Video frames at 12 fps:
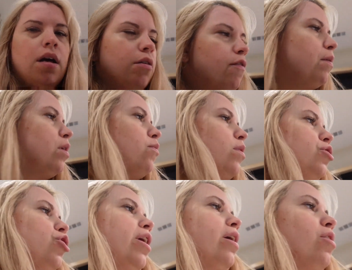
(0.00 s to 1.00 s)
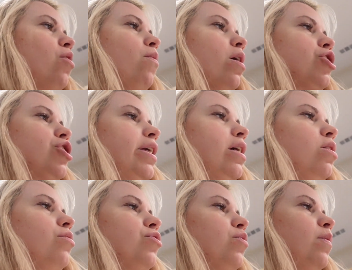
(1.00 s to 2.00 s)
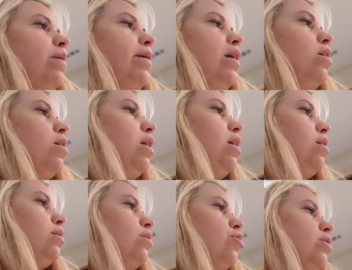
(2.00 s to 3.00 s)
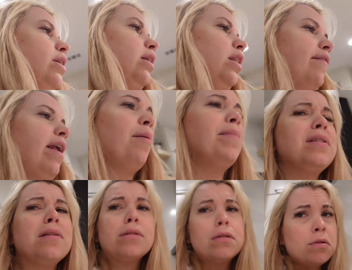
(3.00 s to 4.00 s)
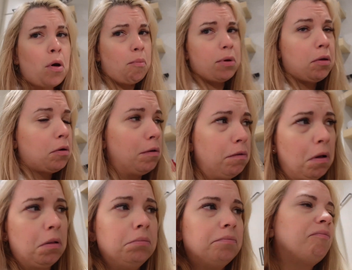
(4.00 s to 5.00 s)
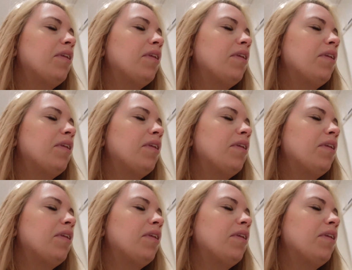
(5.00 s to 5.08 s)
don't know if I'm gonna wash it yet, or I'll wash it like closer when we make cookies and just like leave it out because it's so beautiful.